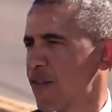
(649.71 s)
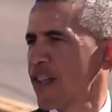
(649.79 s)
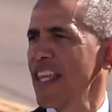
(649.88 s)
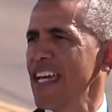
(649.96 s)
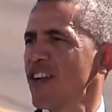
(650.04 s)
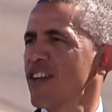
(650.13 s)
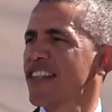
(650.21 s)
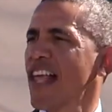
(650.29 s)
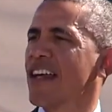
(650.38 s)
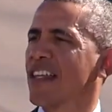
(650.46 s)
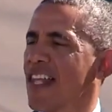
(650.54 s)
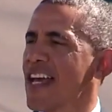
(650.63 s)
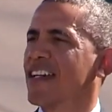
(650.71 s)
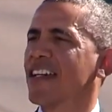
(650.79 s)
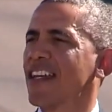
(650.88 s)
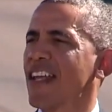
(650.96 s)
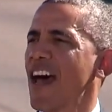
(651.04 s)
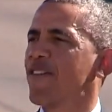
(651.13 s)
for leaders like
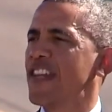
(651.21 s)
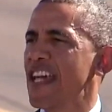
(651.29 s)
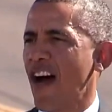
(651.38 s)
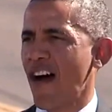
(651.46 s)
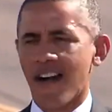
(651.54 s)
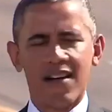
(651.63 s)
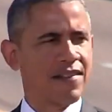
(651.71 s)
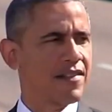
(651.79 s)
Lincoln and FDR,